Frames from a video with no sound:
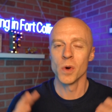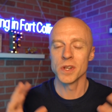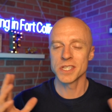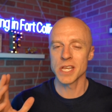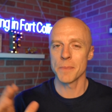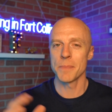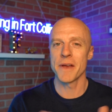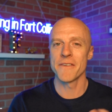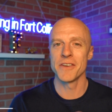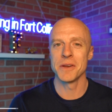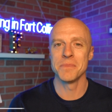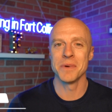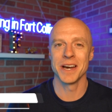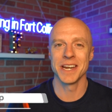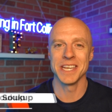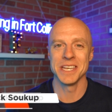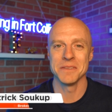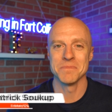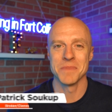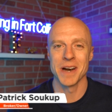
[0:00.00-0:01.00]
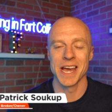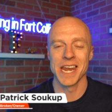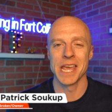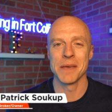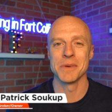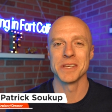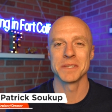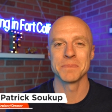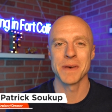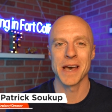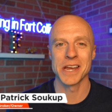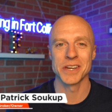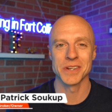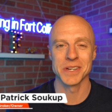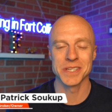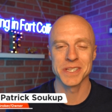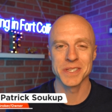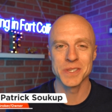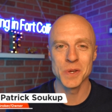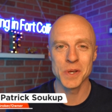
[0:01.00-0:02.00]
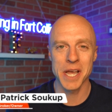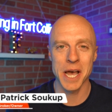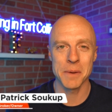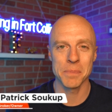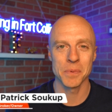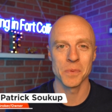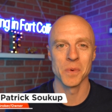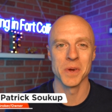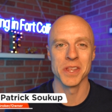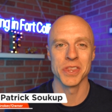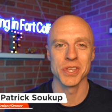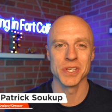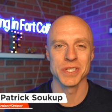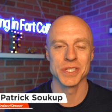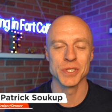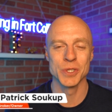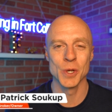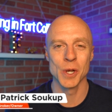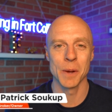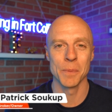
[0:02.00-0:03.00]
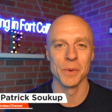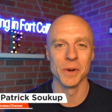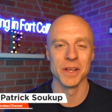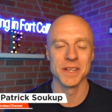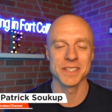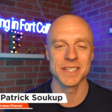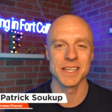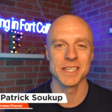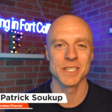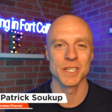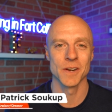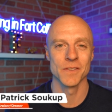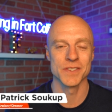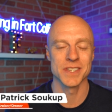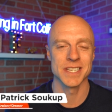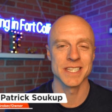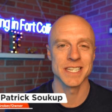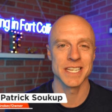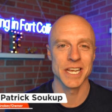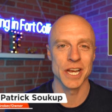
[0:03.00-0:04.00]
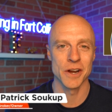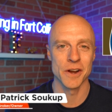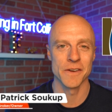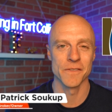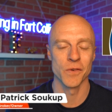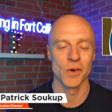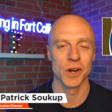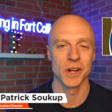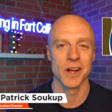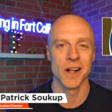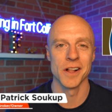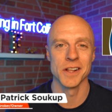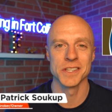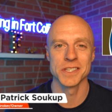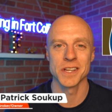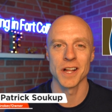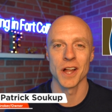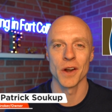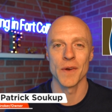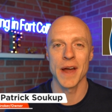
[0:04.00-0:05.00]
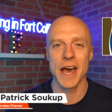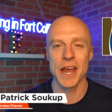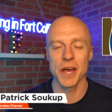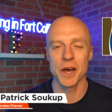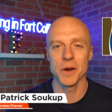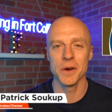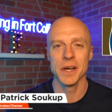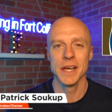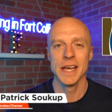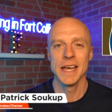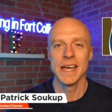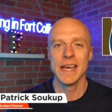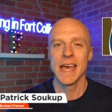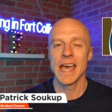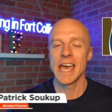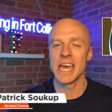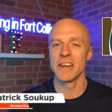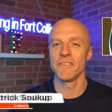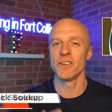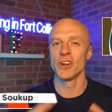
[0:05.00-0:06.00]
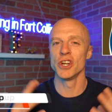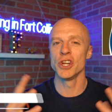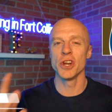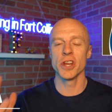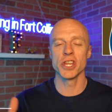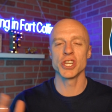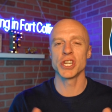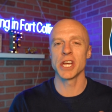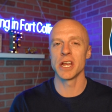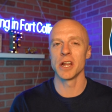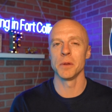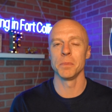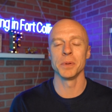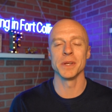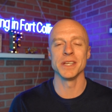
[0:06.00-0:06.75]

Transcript: What's up, everybody? My name is Patrick Soukup with Soukup Real Estate Services here in Fort Collins, Colorado. And if you're new to the channel,